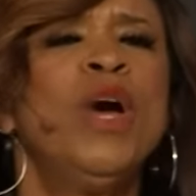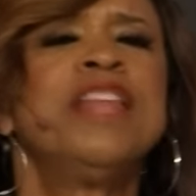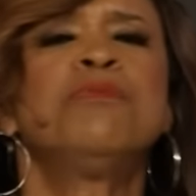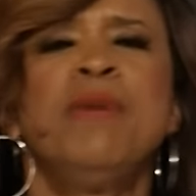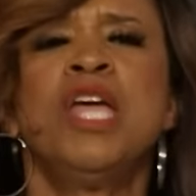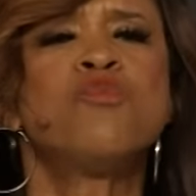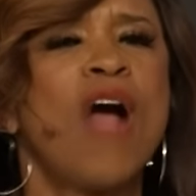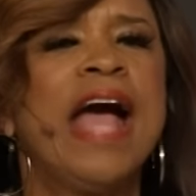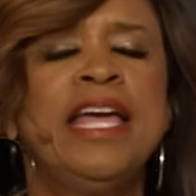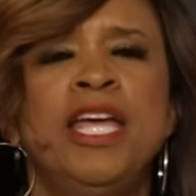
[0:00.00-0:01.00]
with me
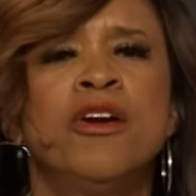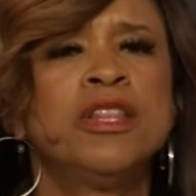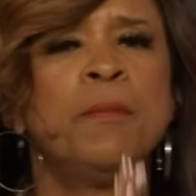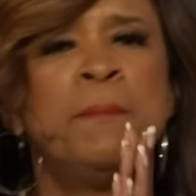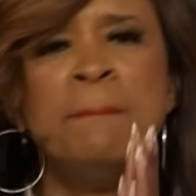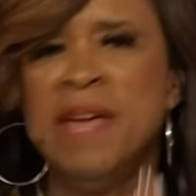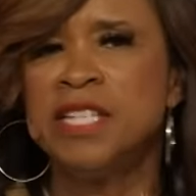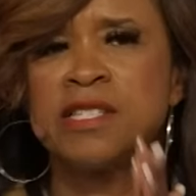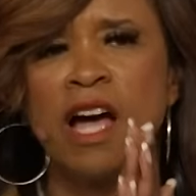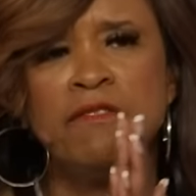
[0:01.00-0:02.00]
right here in the
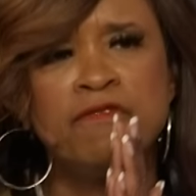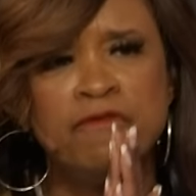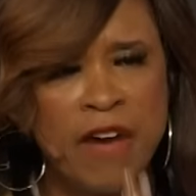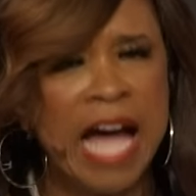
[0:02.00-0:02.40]
midst of